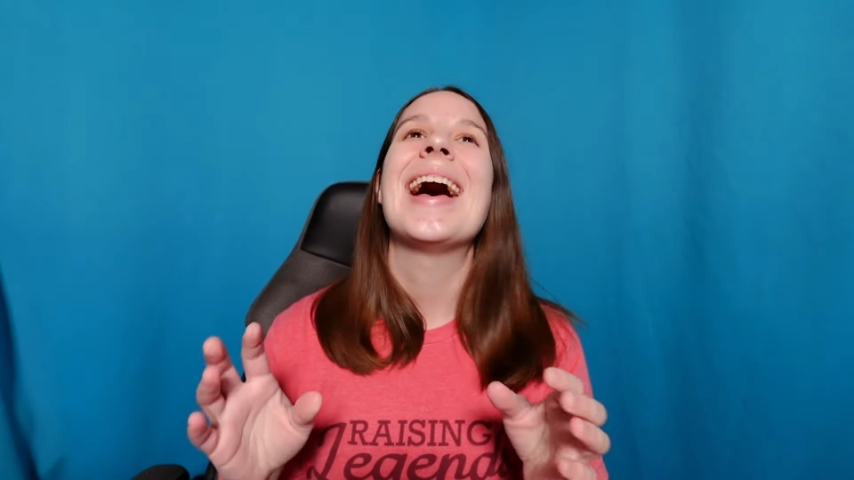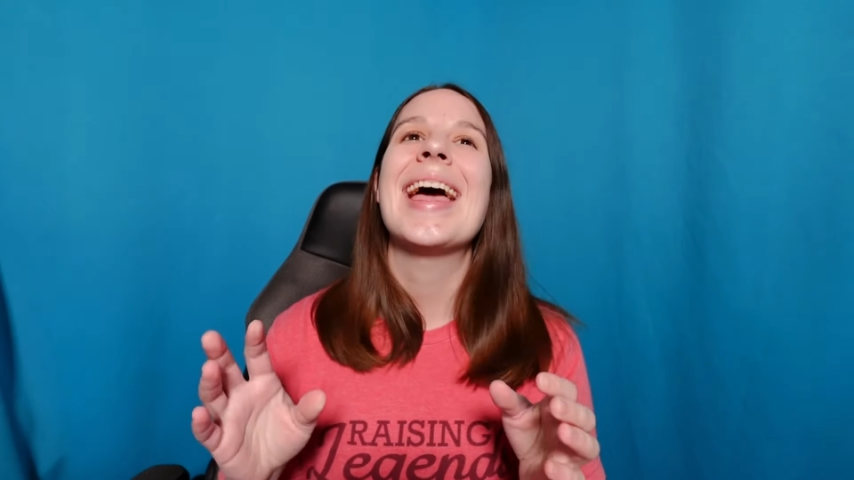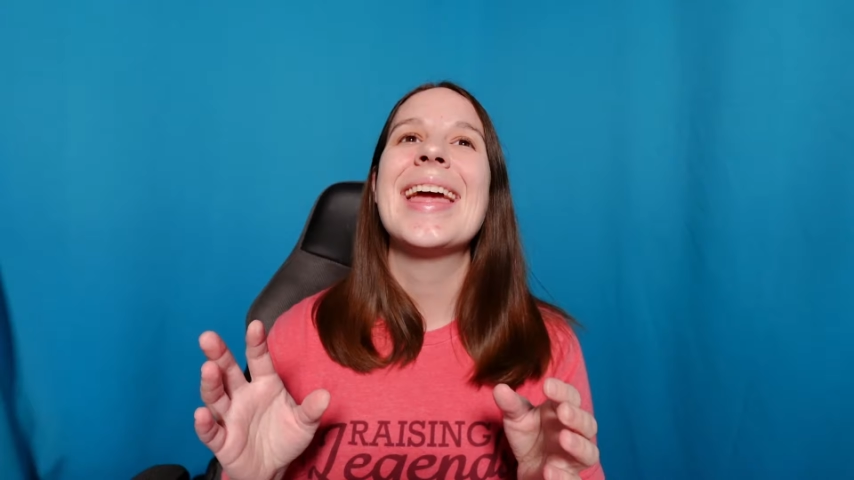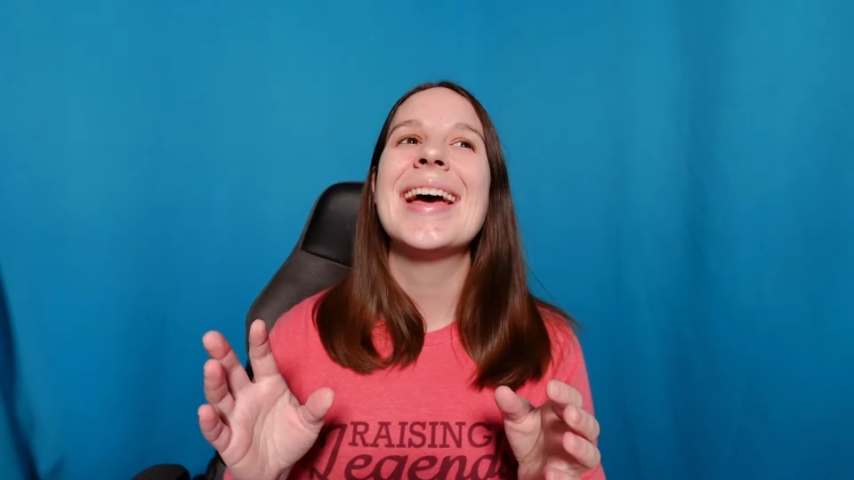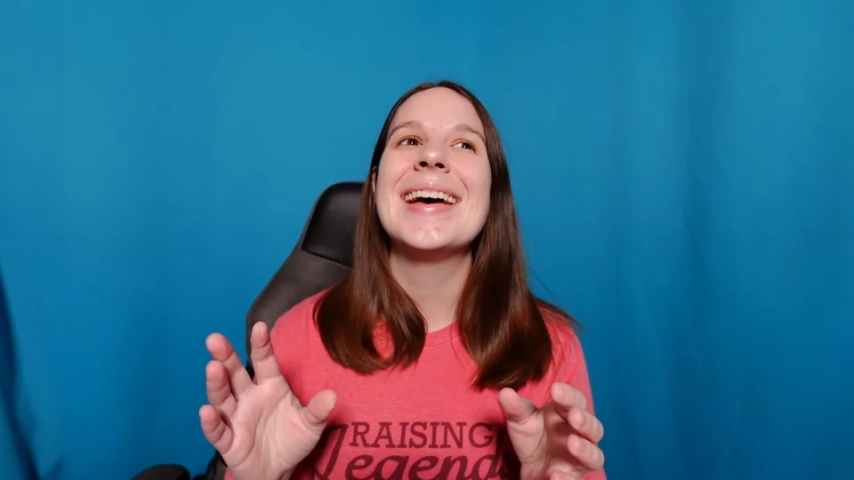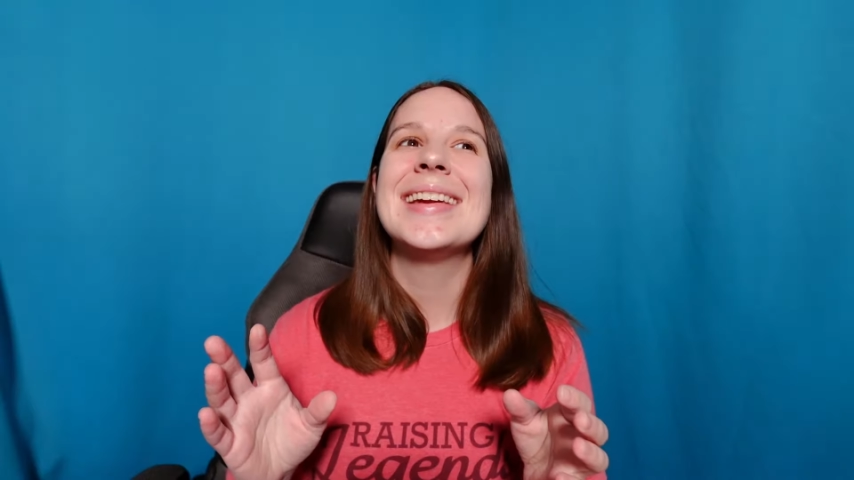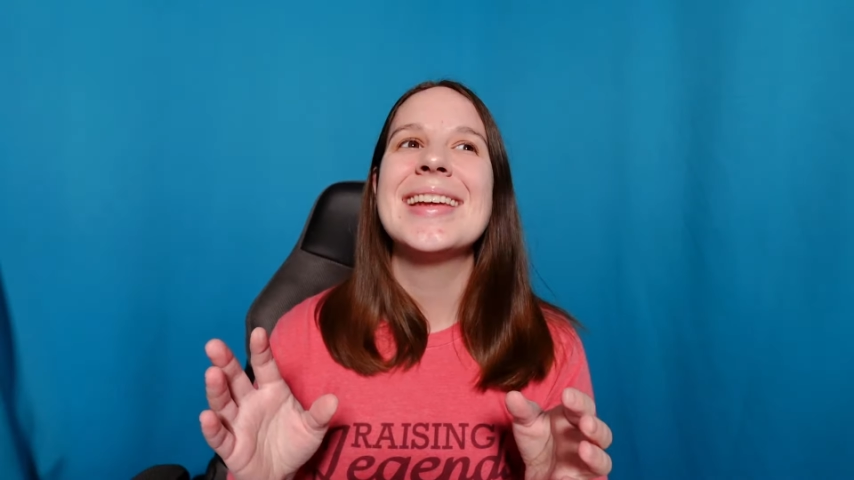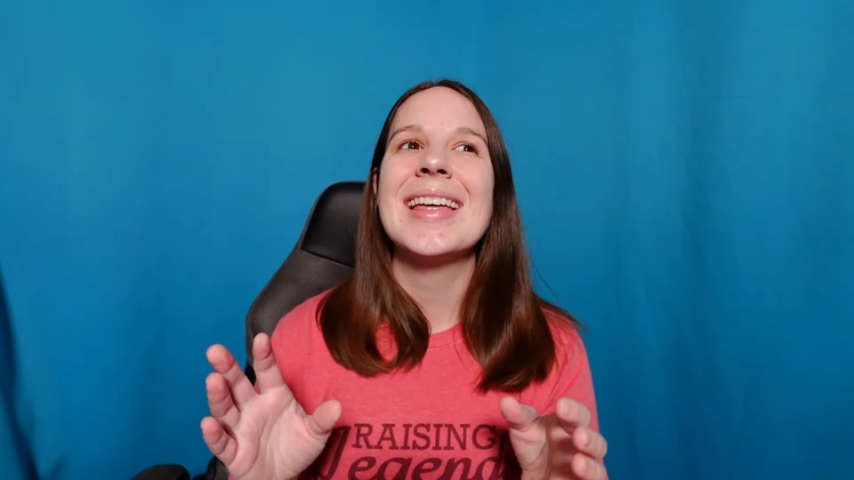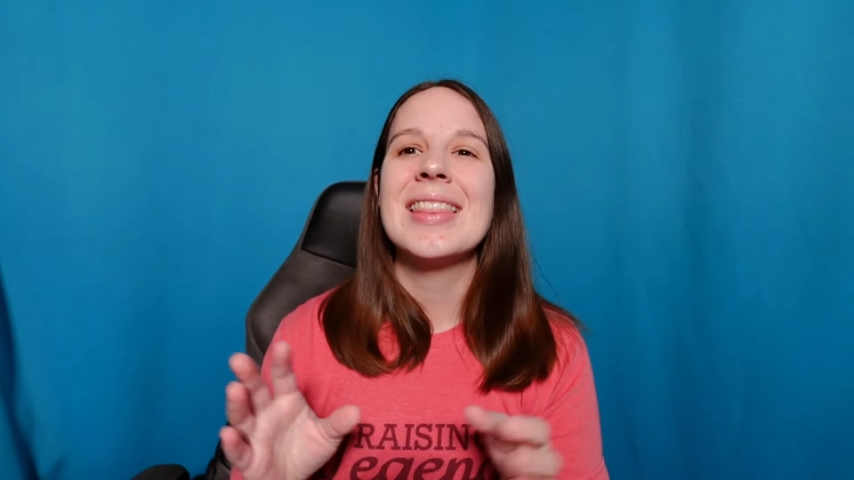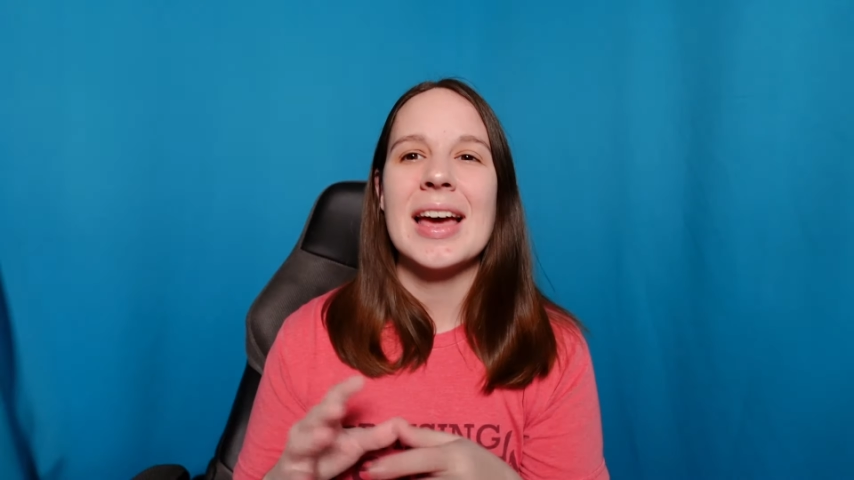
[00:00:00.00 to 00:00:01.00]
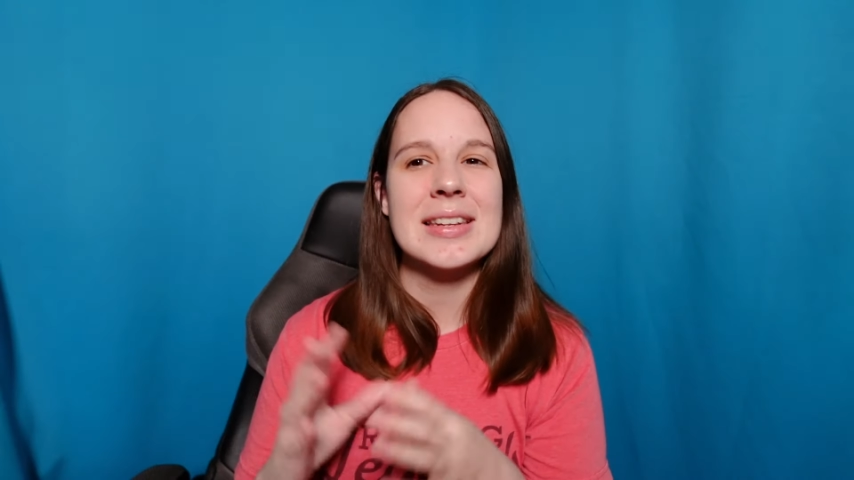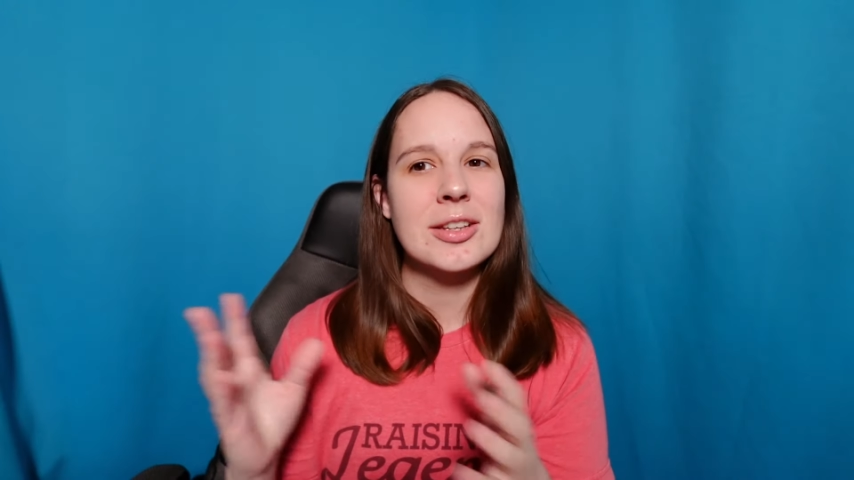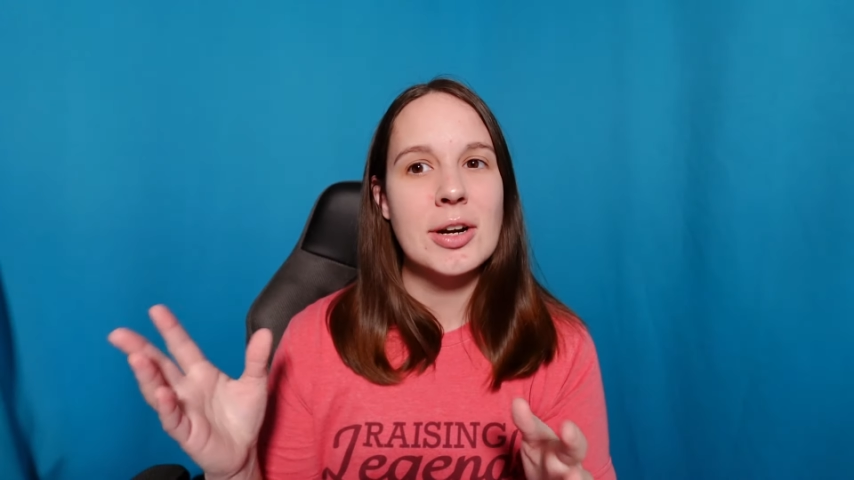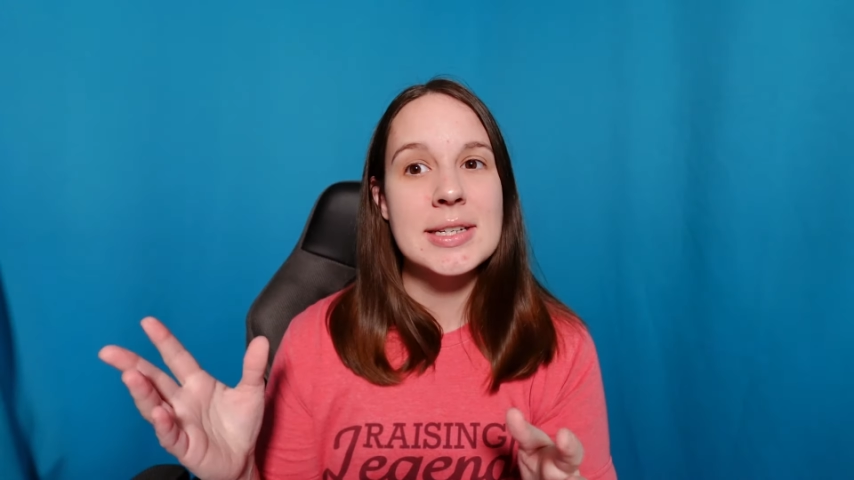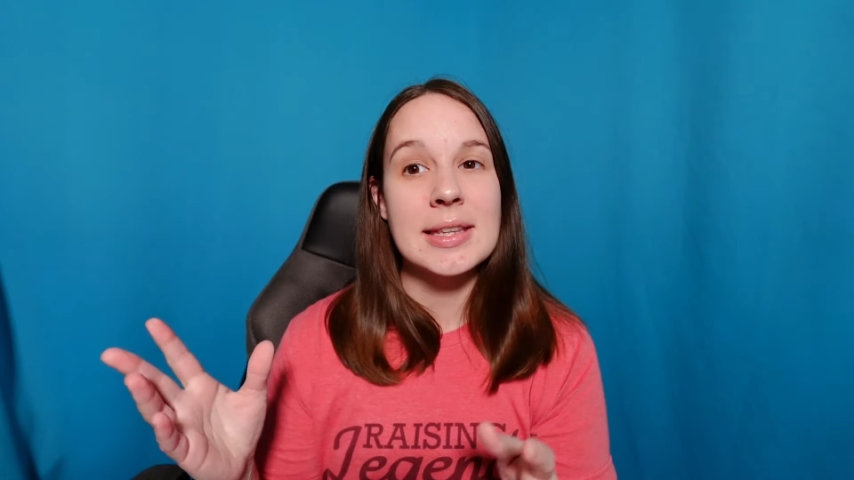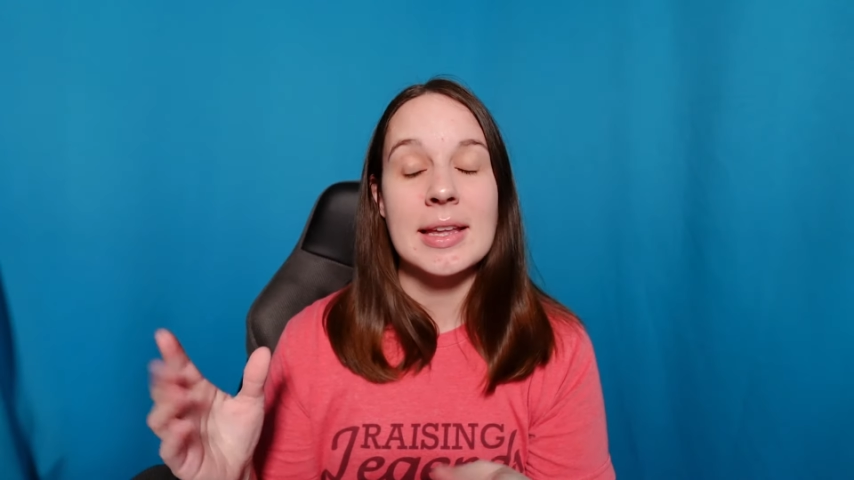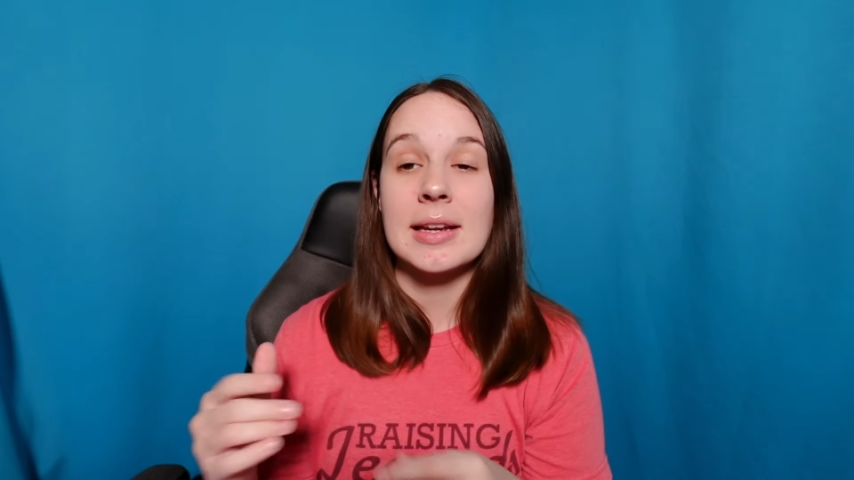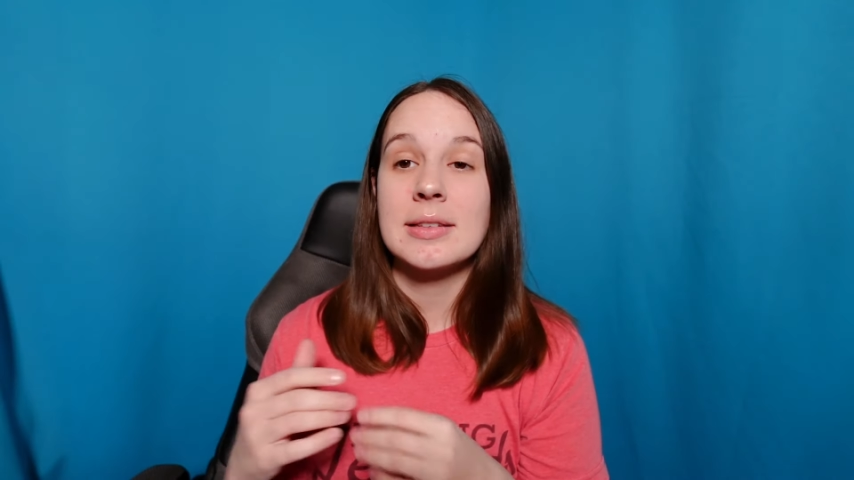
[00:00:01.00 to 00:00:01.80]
And that's the crazy thing.